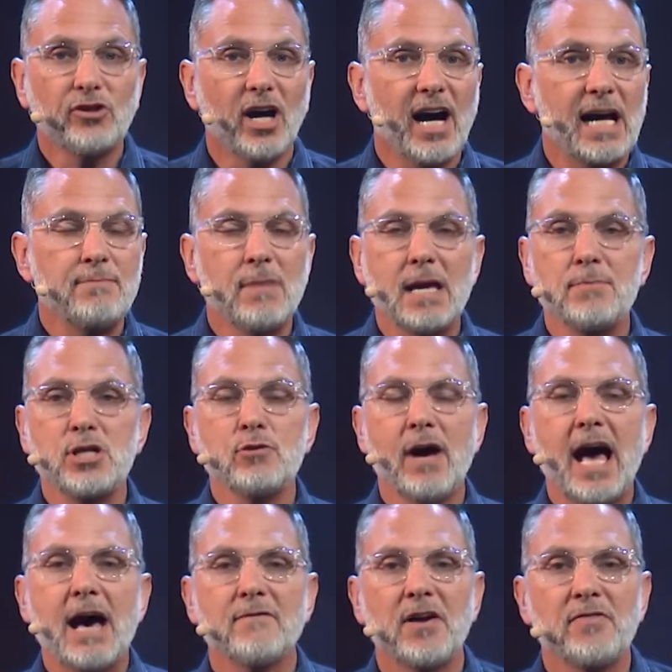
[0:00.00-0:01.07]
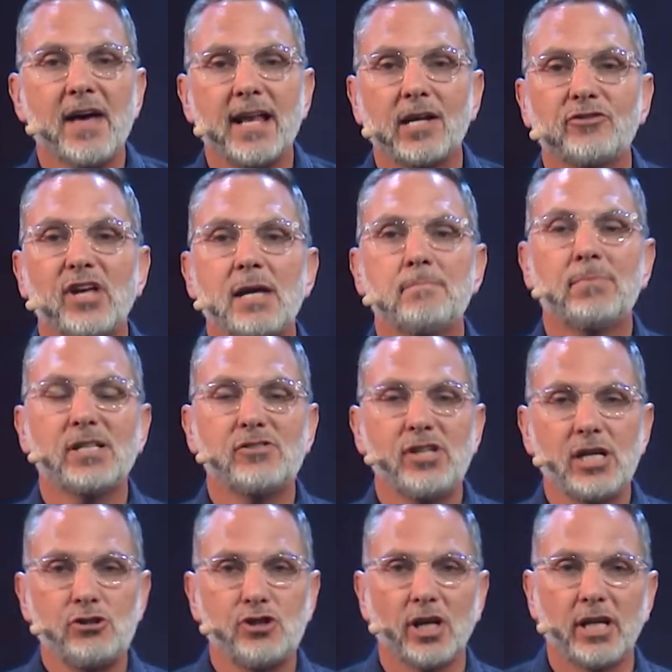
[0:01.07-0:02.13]
signed, maybe you haven't. That is a
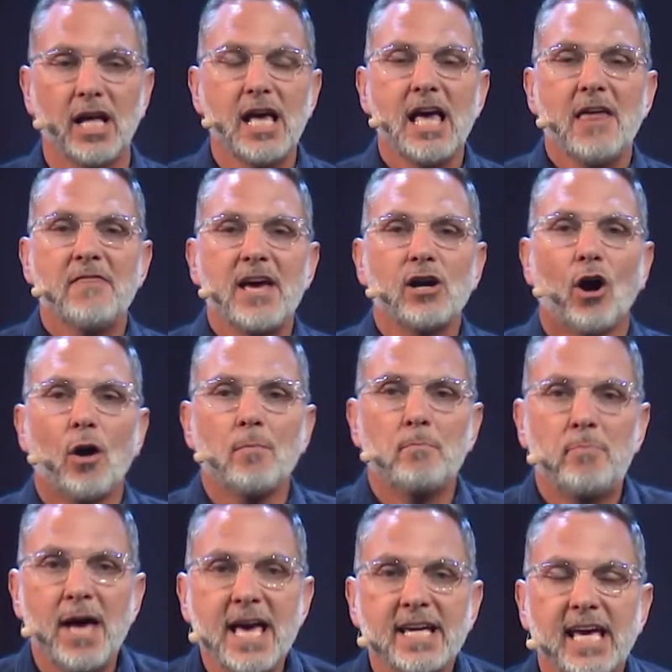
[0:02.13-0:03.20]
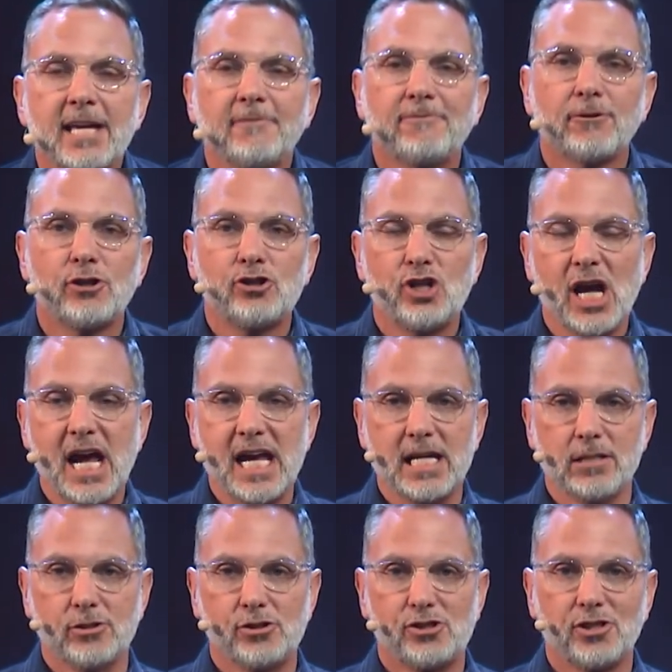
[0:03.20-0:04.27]
petition. They are begging for
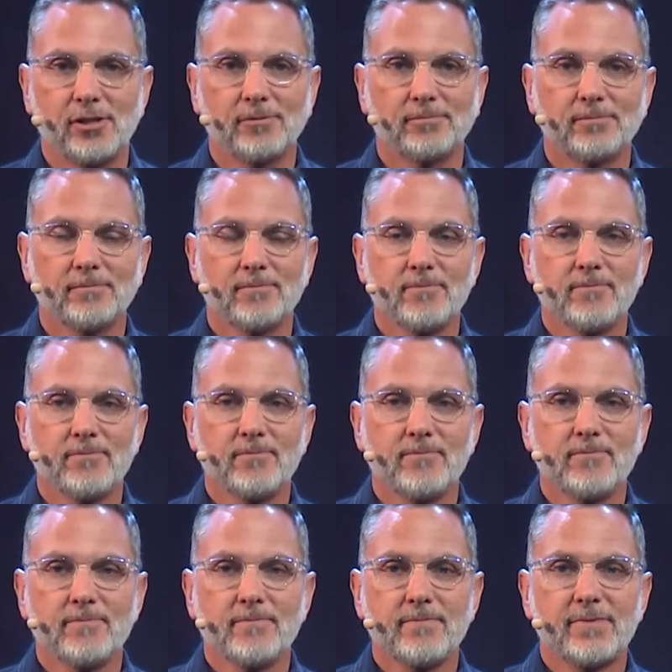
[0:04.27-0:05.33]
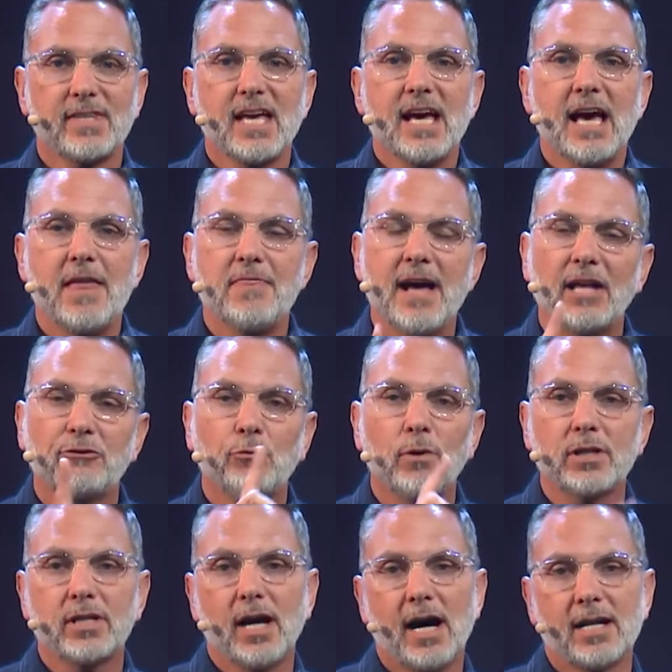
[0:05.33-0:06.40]
change. And that's
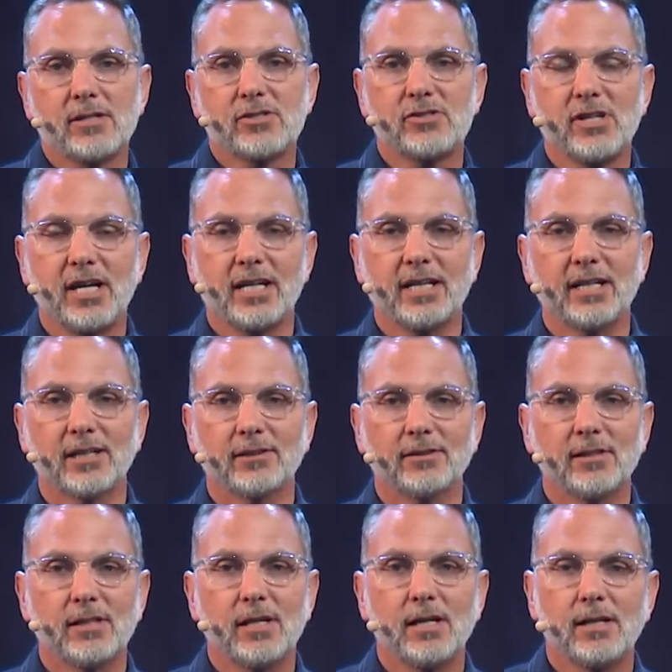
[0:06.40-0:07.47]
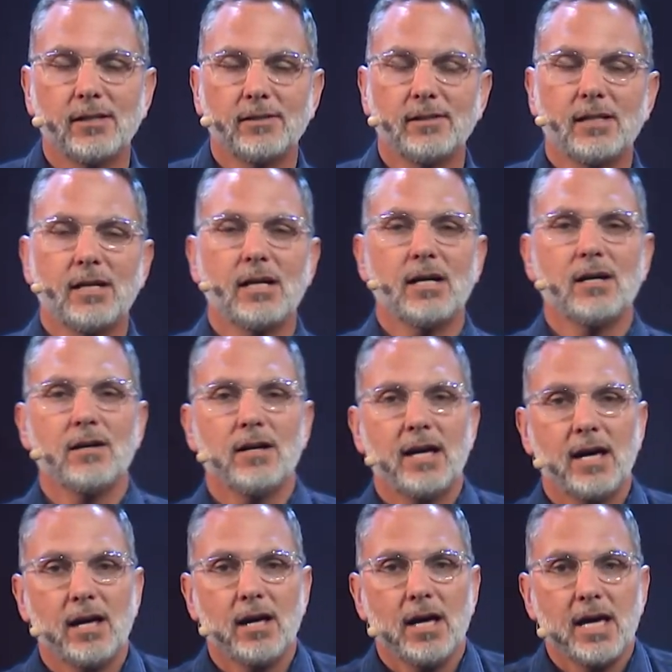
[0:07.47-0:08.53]
what God is saying here.
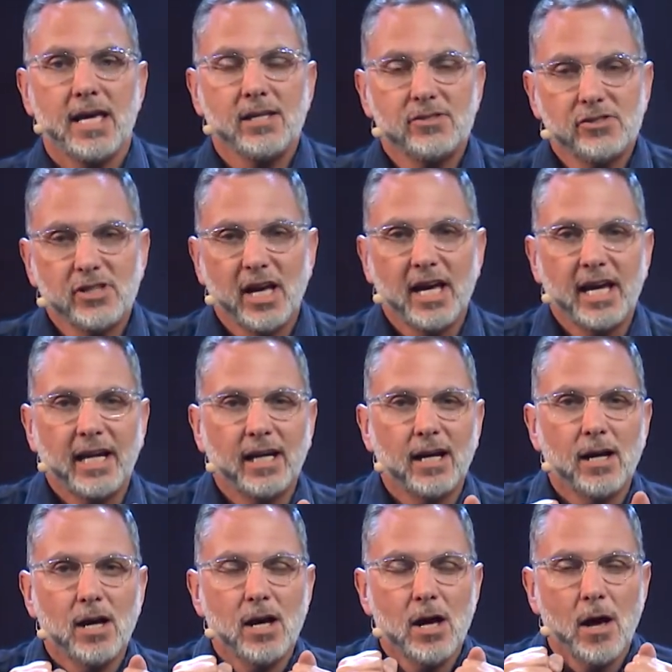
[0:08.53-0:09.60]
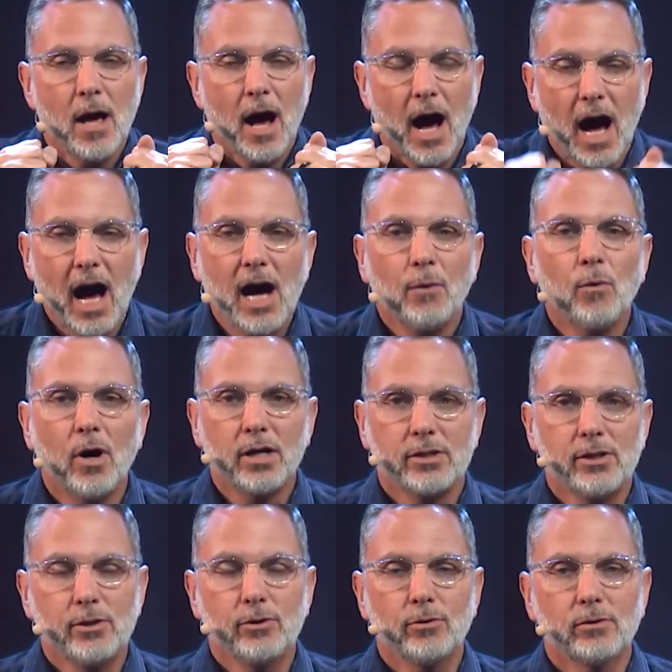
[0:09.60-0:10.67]
He's saying, I
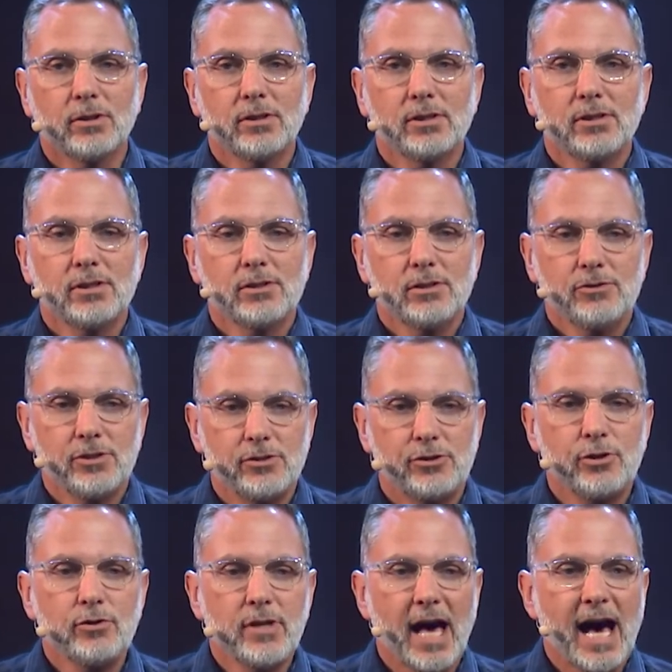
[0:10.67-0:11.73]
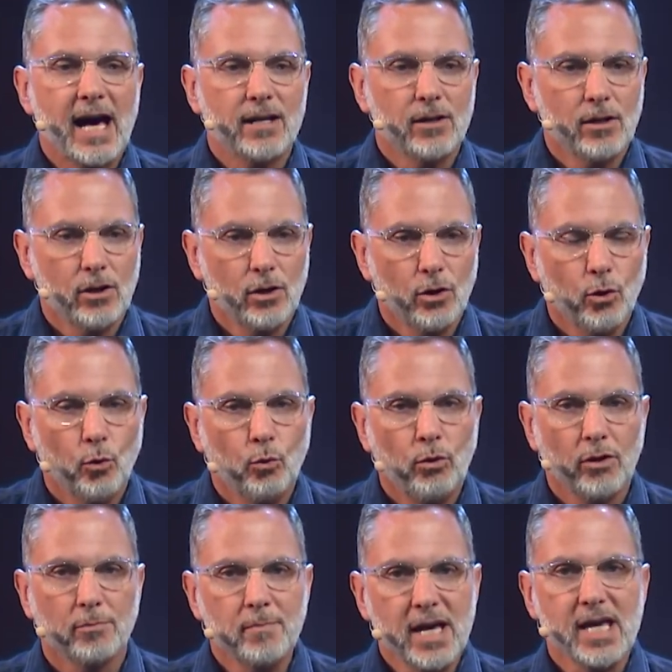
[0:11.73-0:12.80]
want you to do that
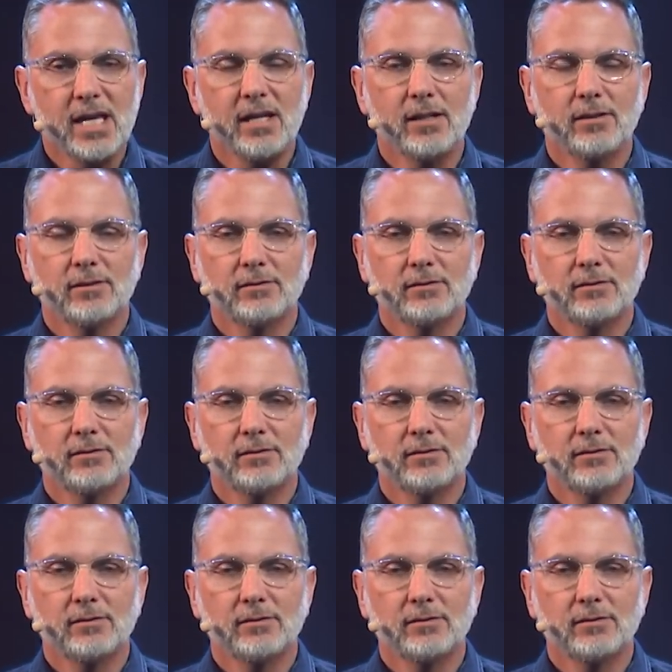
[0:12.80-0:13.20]
with me.